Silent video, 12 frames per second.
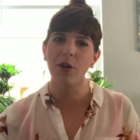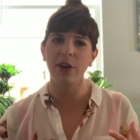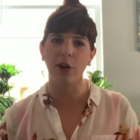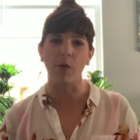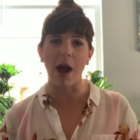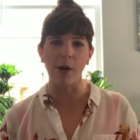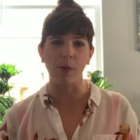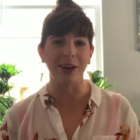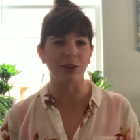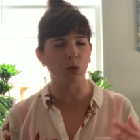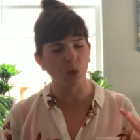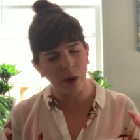Nicaragua
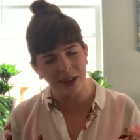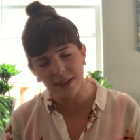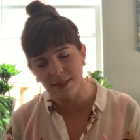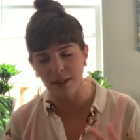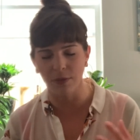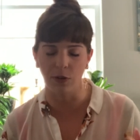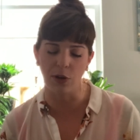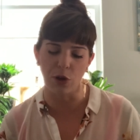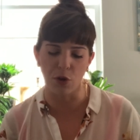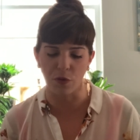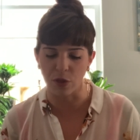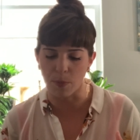is relatively
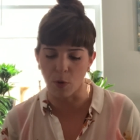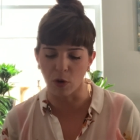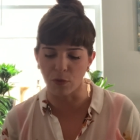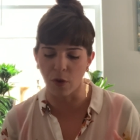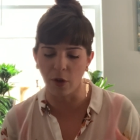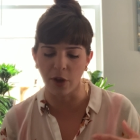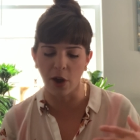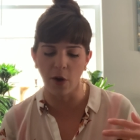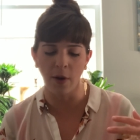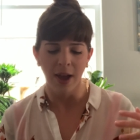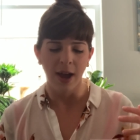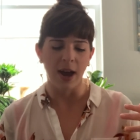new for the
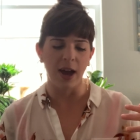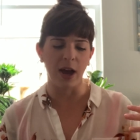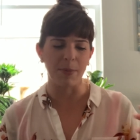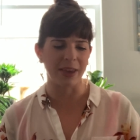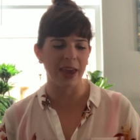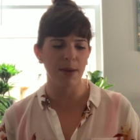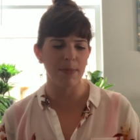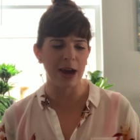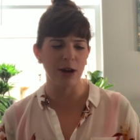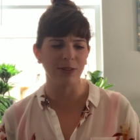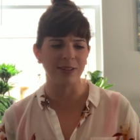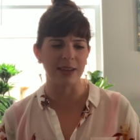portfolio. It came
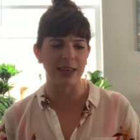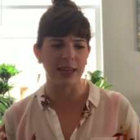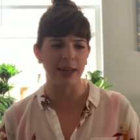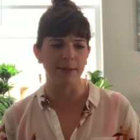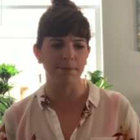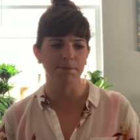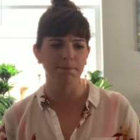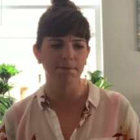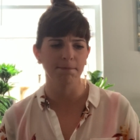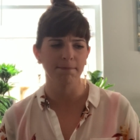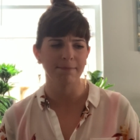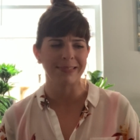out in,
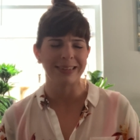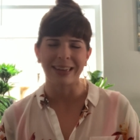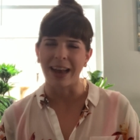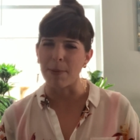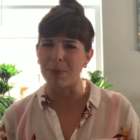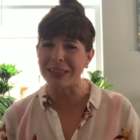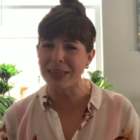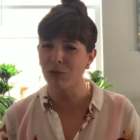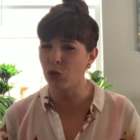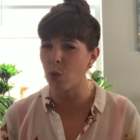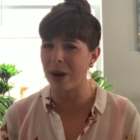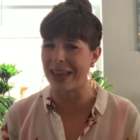I believe,
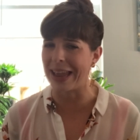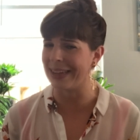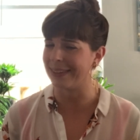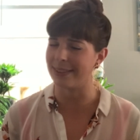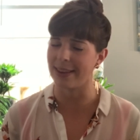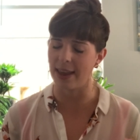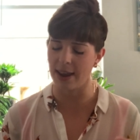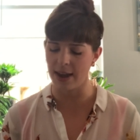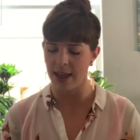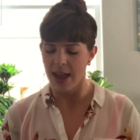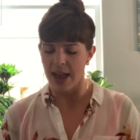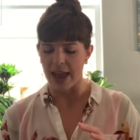2018,
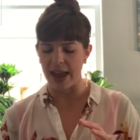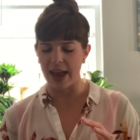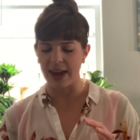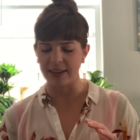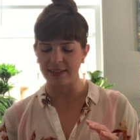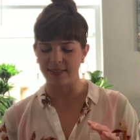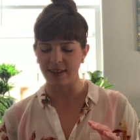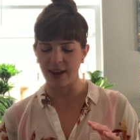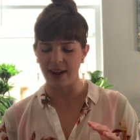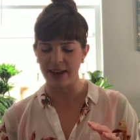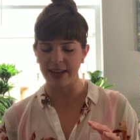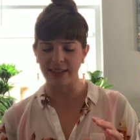and
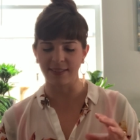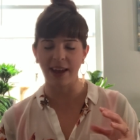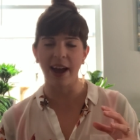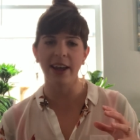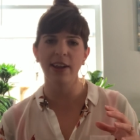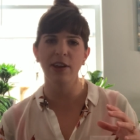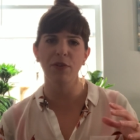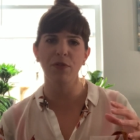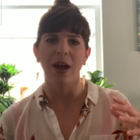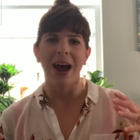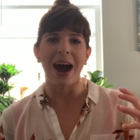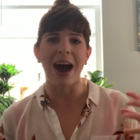it's kind of
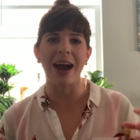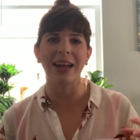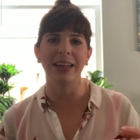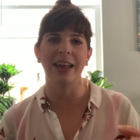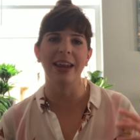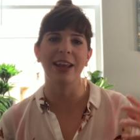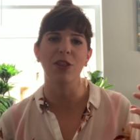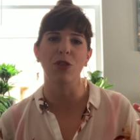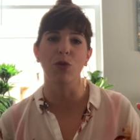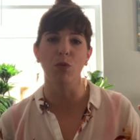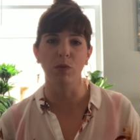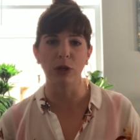highlighting
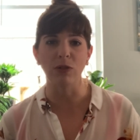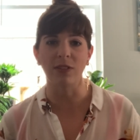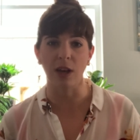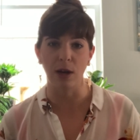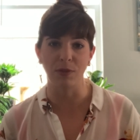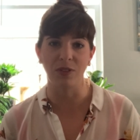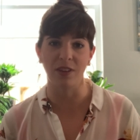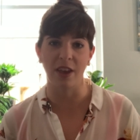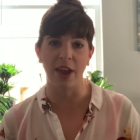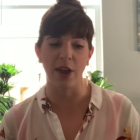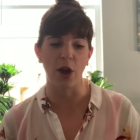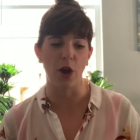the roots of
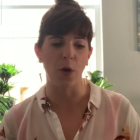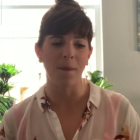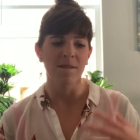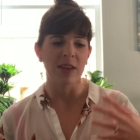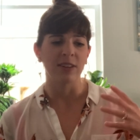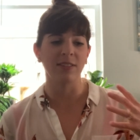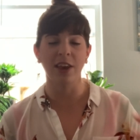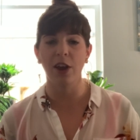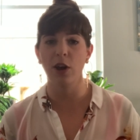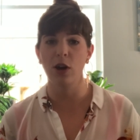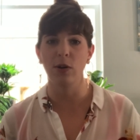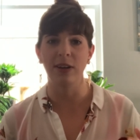CAO.
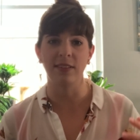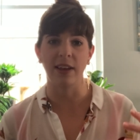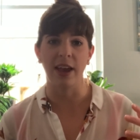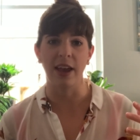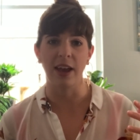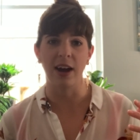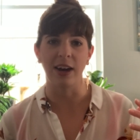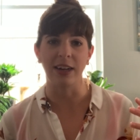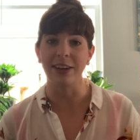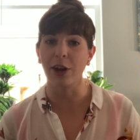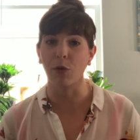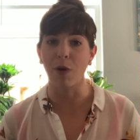CAO is a
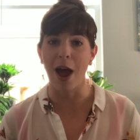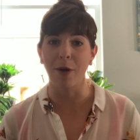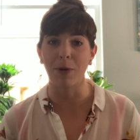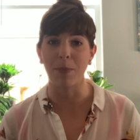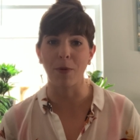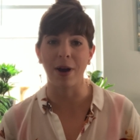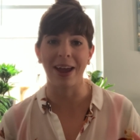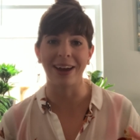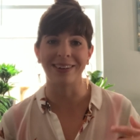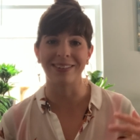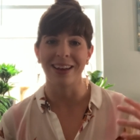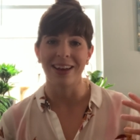Nicaraguan brand.